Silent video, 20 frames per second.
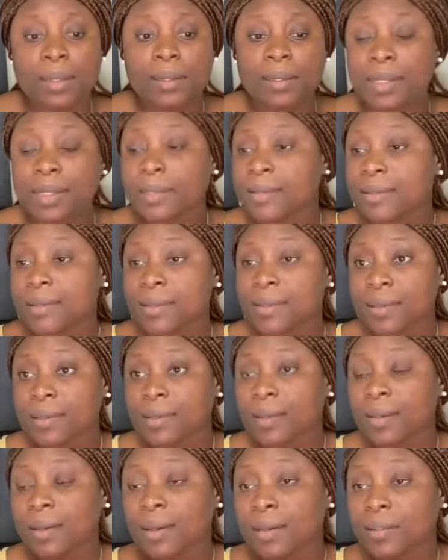
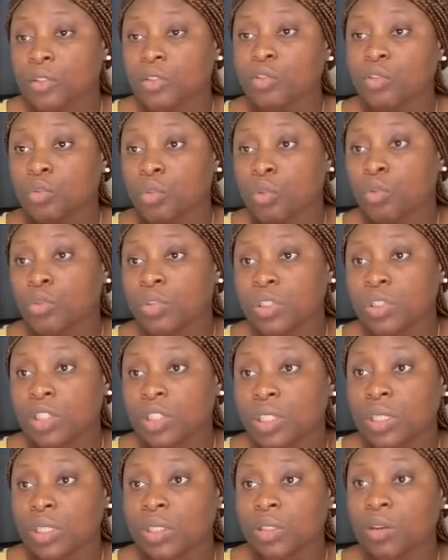list, you know,
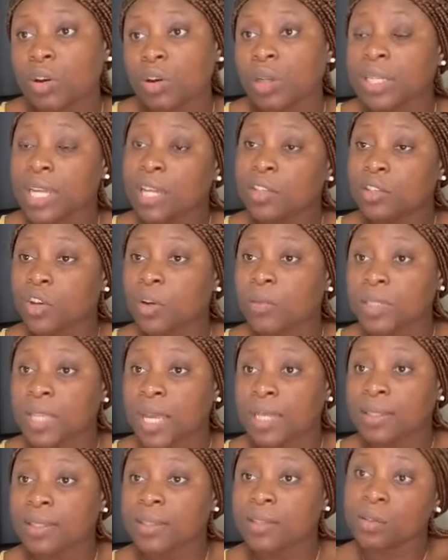the other job
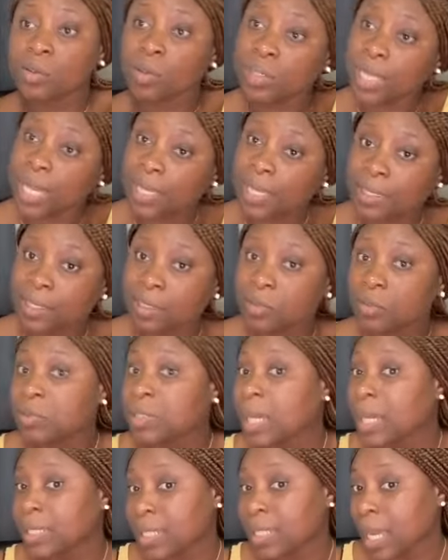that is not
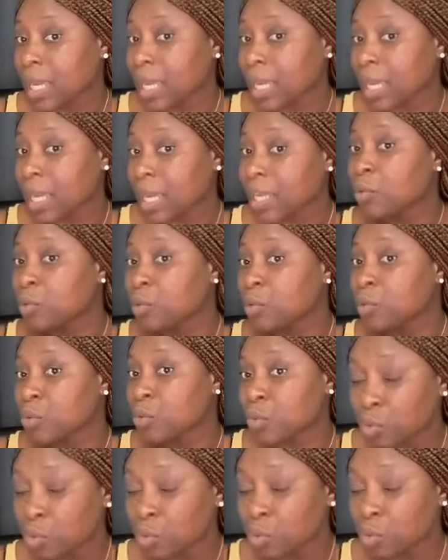ideal that they are able to
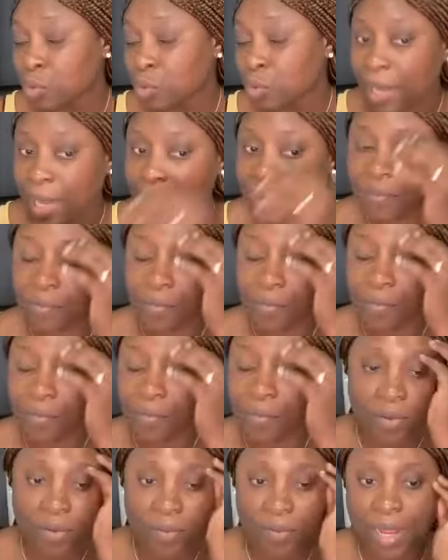do and apply for
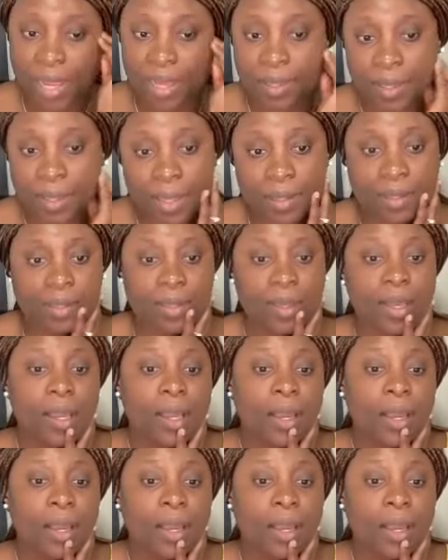and stuff like that.